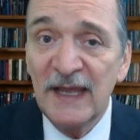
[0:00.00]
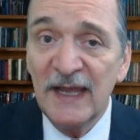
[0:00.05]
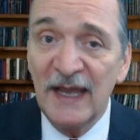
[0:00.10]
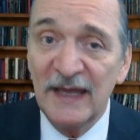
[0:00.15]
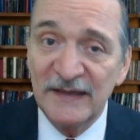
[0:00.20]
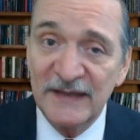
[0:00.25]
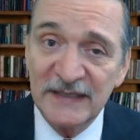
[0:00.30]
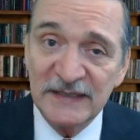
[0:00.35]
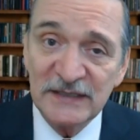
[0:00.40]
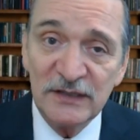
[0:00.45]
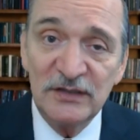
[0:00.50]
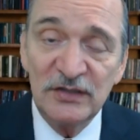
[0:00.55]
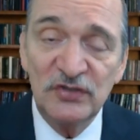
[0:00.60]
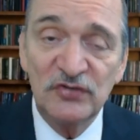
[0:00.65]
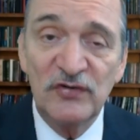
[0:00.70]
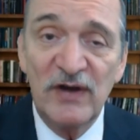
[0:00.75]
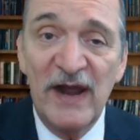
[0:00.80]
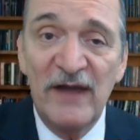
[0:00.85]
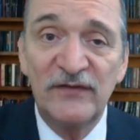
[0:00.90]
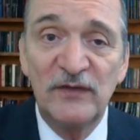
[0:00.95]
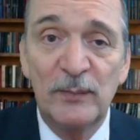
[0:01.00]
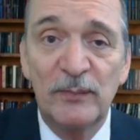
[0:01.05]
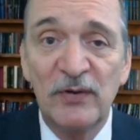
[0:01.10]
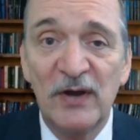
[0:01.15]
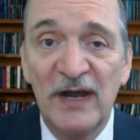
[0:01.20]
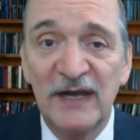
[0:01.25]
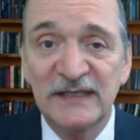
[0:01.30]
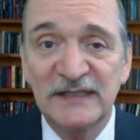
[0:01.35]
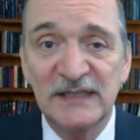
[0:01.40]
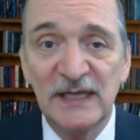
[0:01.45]
and that's going to drive the
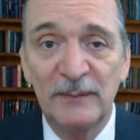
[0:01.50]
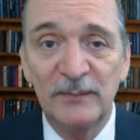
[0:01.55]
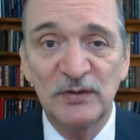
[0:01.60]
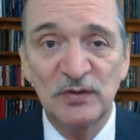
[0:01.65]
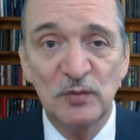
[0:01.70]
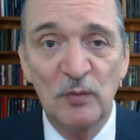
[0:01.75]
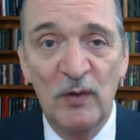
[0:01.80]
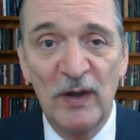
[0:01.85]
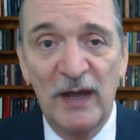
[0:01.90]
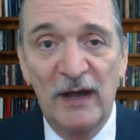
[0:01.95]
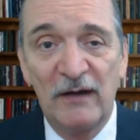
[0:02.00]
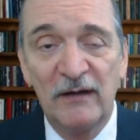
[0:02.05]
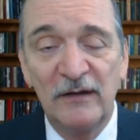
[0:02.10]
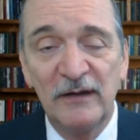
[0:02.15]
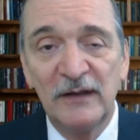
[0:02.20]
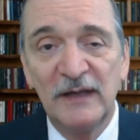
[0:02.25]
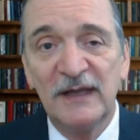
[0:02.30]
price up as well.